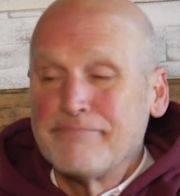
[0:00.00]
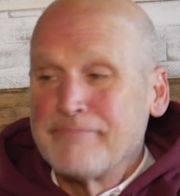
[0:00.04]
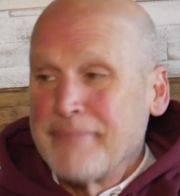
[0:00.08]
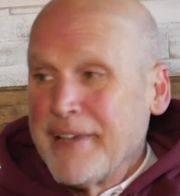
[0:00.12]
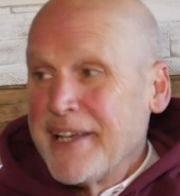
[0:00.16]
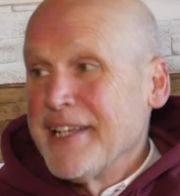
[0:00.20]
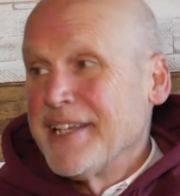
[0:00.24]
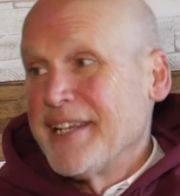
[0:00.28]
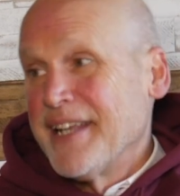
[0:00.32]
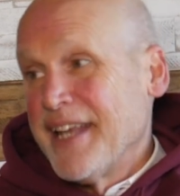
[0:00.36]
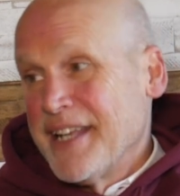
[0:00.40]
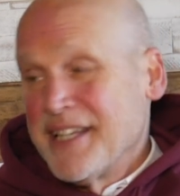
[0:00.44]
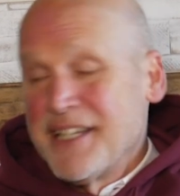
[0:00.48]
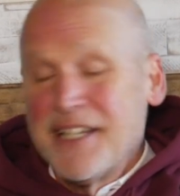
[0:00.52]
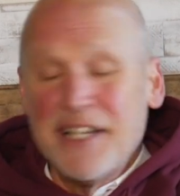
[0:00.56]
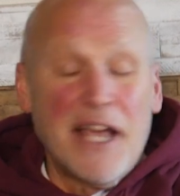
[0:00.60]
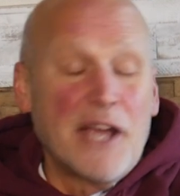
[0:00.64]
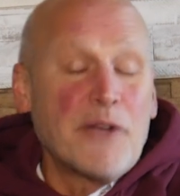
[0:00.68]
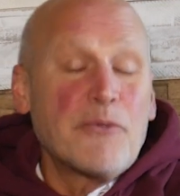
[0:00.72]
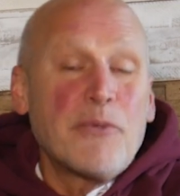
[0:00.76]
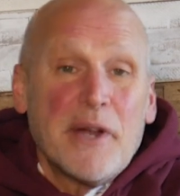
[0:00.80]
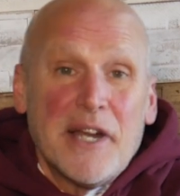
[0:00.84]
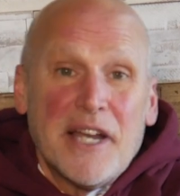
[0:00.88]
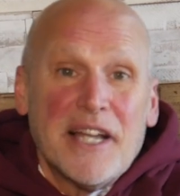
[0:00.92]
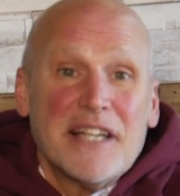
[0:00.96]

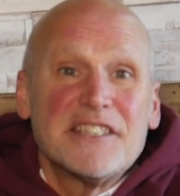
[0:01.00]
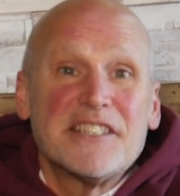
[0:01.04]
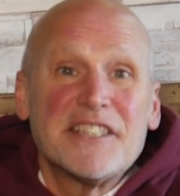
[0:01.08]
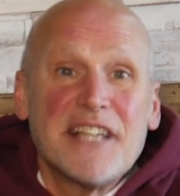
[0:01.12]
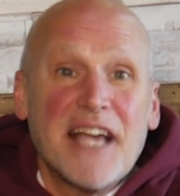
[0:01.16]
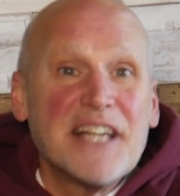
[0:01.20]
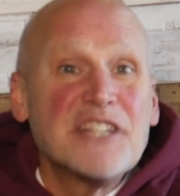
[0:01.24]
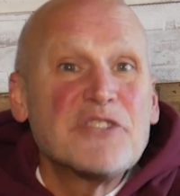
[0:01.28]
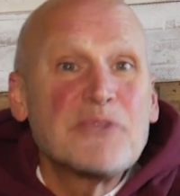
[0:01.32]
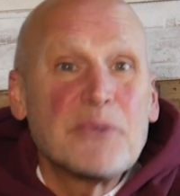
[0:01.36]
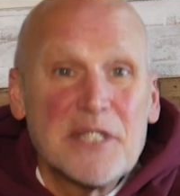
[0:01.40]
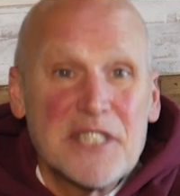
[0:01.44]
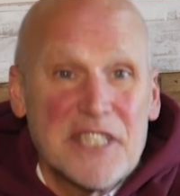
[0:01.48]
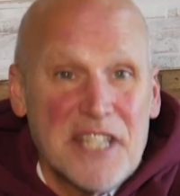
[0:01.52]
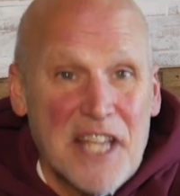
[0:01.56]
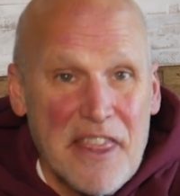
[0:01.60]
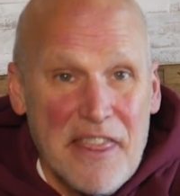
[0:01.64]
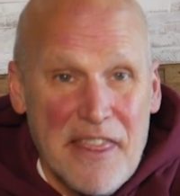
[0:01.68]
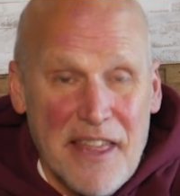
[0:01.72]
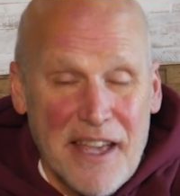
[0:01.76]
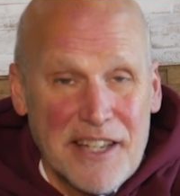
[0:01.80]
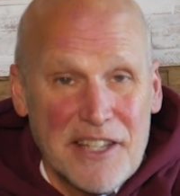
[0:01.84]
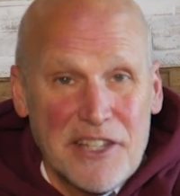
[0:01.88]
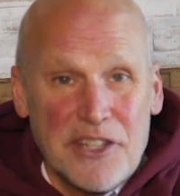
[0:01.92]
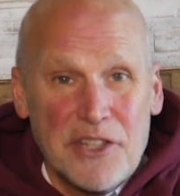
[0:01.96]
And quite honestly, I just want to say
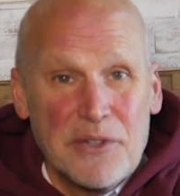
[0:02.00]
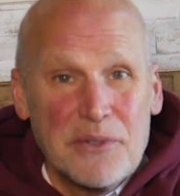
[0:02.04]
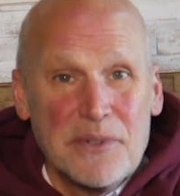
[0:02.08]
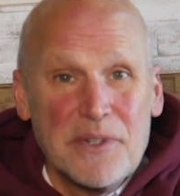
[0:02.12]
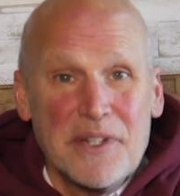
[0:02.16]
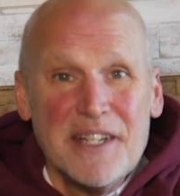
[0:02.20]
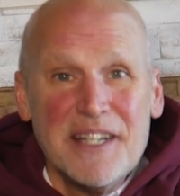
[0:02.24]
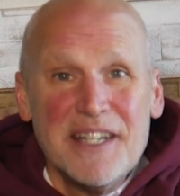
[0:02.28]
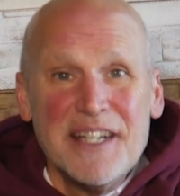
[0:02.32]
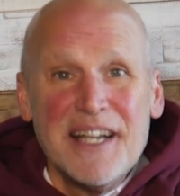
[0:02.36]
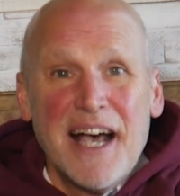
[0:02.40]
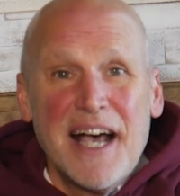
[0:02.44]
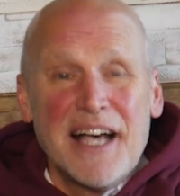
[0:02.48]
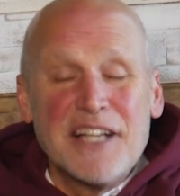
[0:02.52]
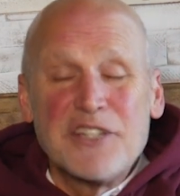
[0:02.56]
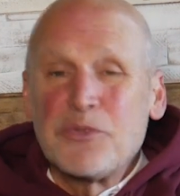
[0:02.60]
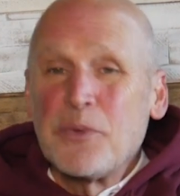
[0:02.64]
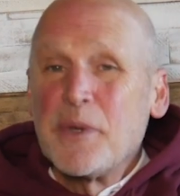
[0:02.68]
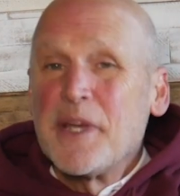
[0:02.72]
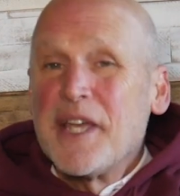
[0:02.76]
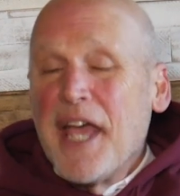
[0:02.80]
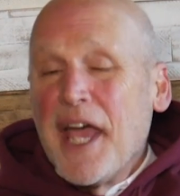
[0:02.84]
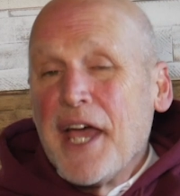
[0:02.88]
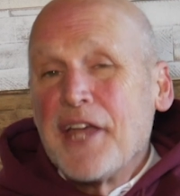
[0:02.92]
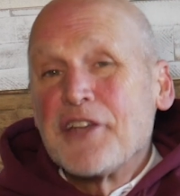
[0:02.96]
thank you. As
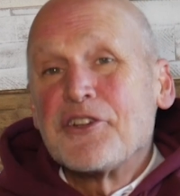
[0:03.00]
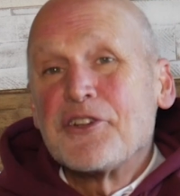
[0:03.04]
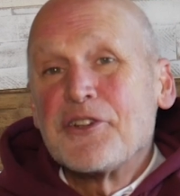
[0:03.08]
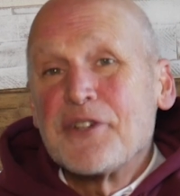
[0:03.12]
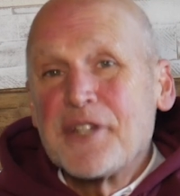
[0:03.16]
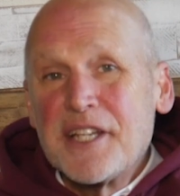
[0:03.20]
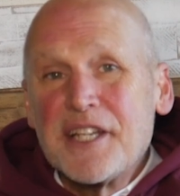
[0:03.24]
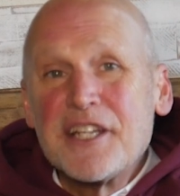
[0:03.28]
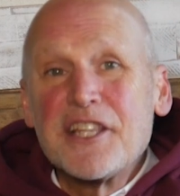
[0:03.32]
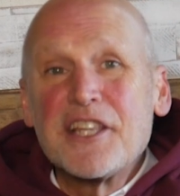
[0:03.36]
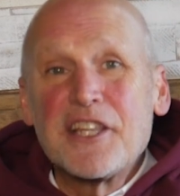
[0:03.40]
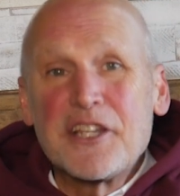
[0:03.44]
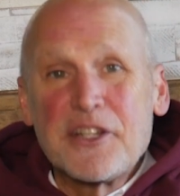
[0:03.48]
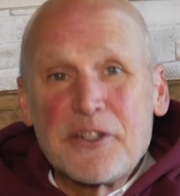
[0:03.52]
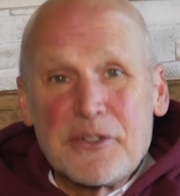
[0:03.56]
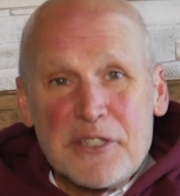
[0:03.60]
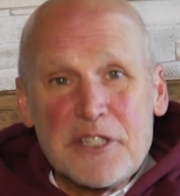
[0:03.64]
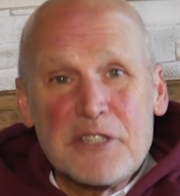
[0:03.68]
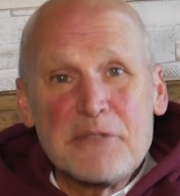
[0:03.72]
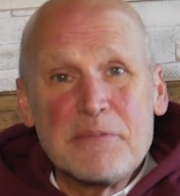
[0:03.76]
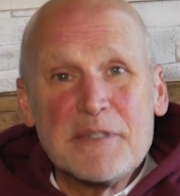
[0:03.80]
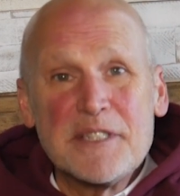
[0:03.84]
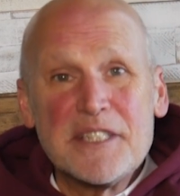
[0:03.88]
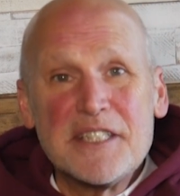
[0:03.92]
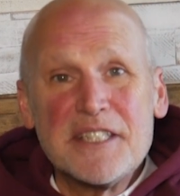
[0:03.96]
we entered into the
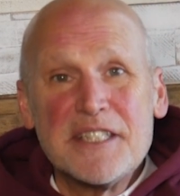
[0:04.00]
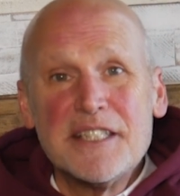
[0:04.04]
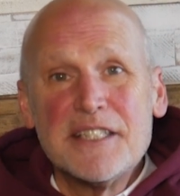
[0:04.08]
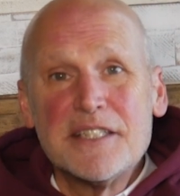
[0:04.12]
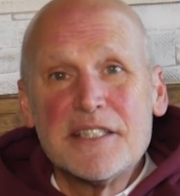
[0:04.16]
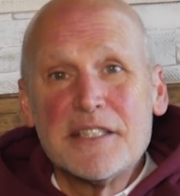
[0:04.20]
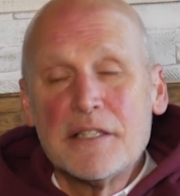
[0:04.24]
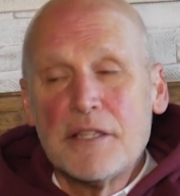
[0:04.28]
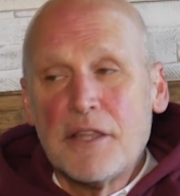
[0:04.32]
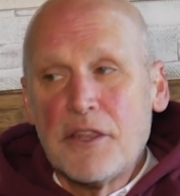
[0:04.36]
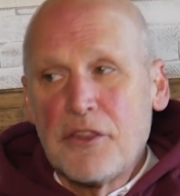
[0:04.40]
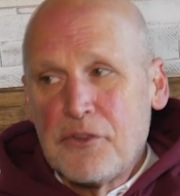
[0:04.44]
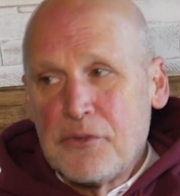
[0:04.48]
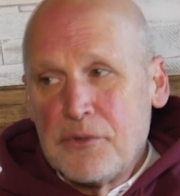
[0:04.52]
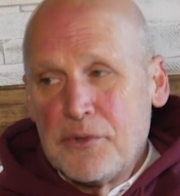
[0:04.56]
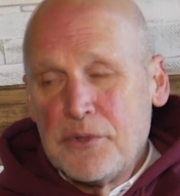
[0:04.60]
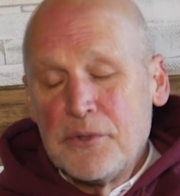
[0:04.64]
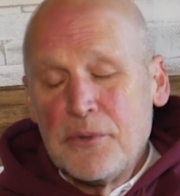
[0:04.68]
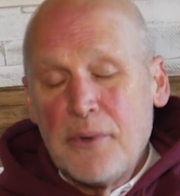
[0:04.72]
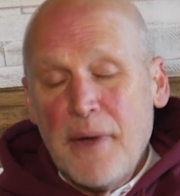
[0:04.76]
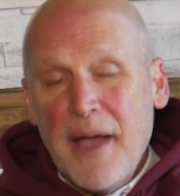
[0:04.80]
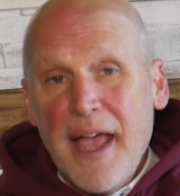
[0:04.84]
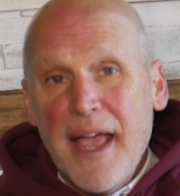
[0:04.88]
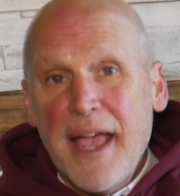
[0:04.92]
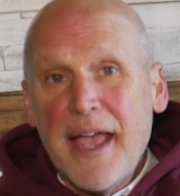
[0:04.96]
Christmas season
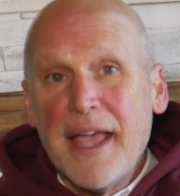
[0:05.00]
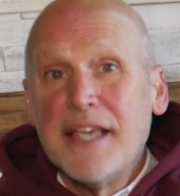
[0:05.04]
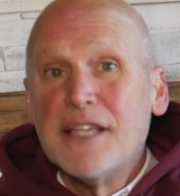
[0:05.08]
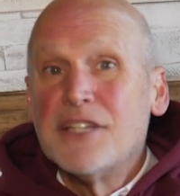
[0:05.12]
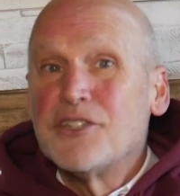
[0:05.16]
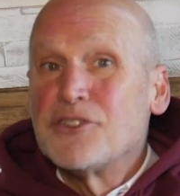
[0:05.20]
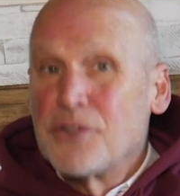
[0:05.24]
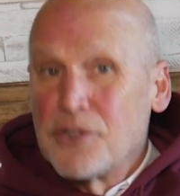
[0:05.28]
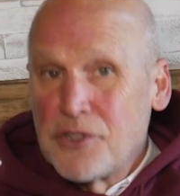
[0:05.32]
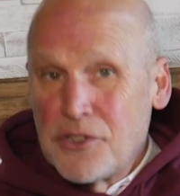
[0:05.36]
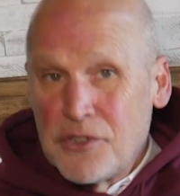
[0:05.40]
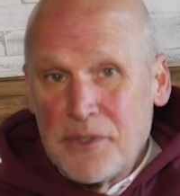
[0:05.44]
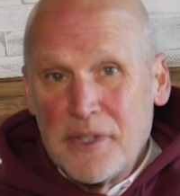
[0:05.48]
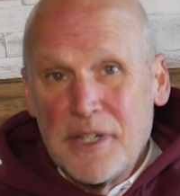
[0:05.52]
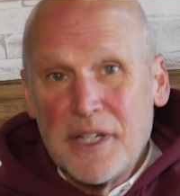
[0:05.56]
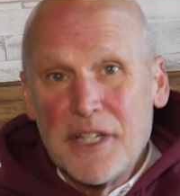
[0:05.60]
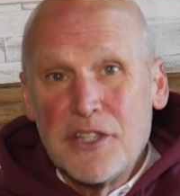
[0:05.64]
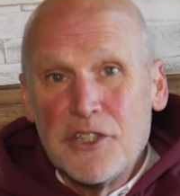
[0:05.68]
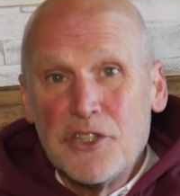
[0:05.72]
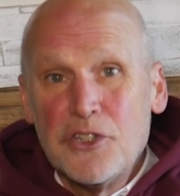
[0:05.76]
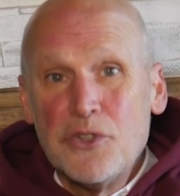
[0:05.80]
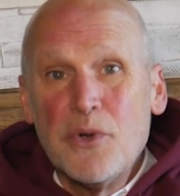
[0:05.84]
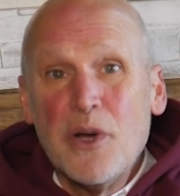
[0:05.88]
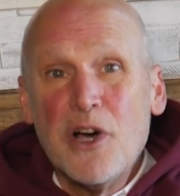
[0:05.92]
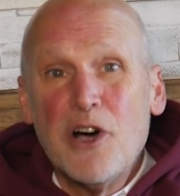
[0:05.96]
through Angel Tree,
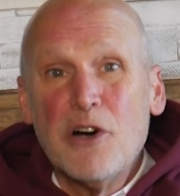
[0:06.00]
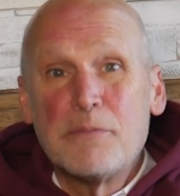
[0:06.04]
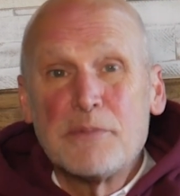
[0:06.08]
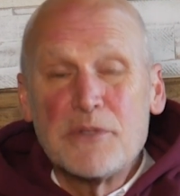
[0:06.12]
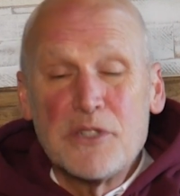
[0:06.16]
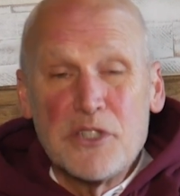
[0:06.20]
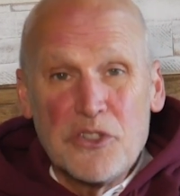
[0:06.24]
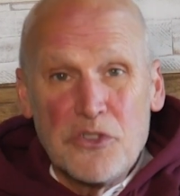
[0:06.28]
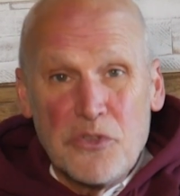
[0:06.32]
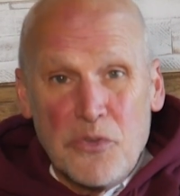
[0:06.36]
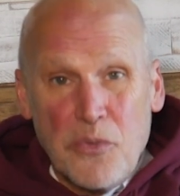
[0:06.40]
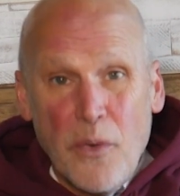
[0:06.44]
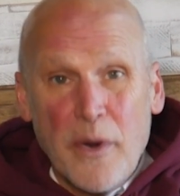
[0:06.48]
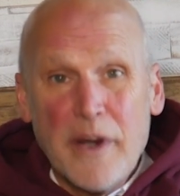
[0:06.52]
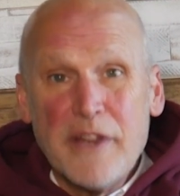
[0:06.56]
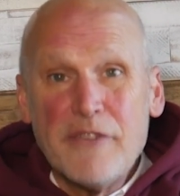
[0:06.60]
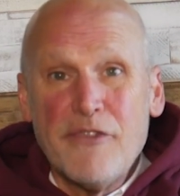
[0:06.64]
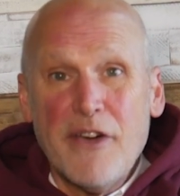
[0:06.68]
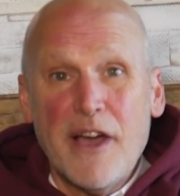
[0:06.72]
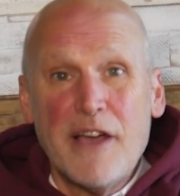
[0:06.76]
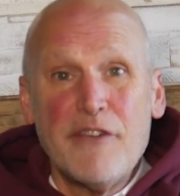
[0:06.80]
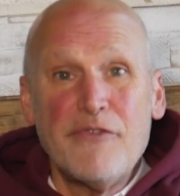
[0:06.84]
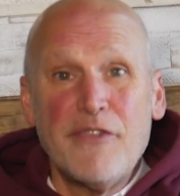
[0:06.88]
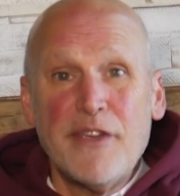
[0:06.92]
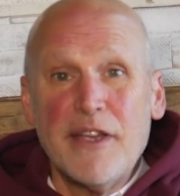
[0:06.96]
you helped
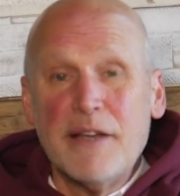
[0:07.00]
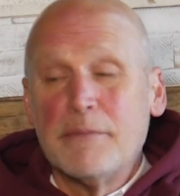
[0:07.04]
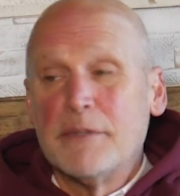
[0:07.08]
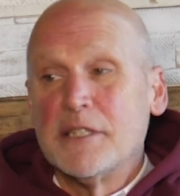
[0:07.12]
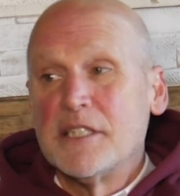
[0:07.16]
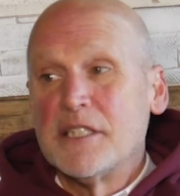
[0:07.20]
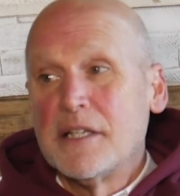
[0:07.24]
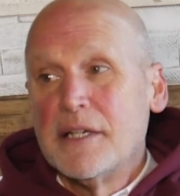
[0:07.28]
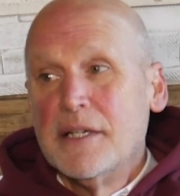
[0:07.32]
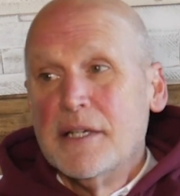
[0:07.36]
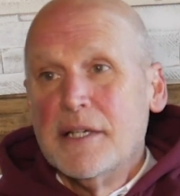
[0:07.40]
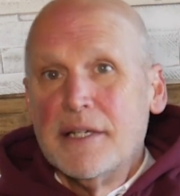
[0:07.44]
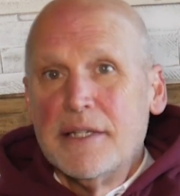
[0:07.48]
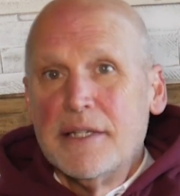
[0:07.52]
25 families.